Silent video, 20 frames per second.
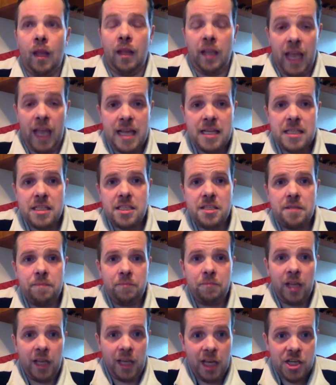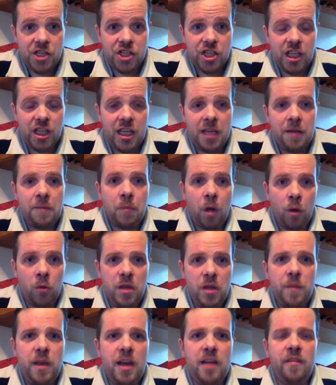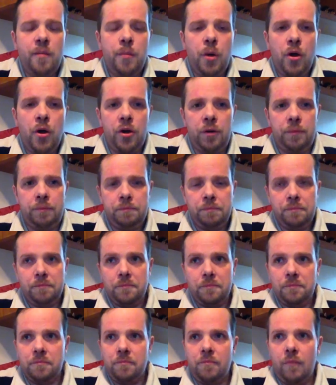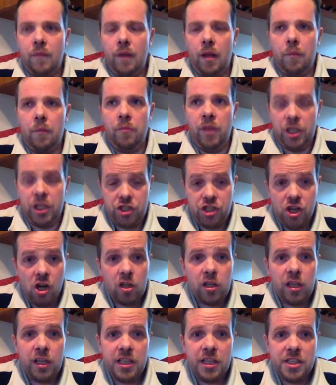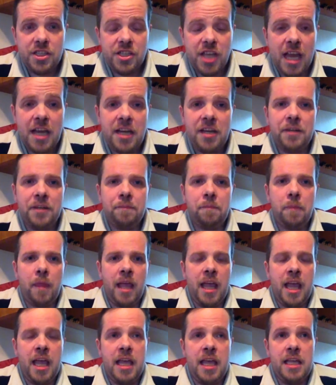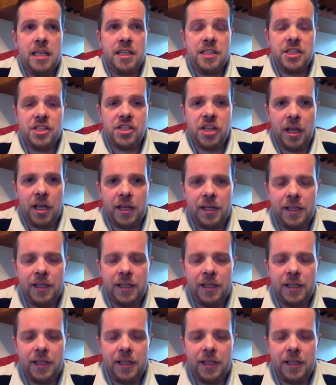Yes, initially a wee bit of a burn. The chocolatey scent is,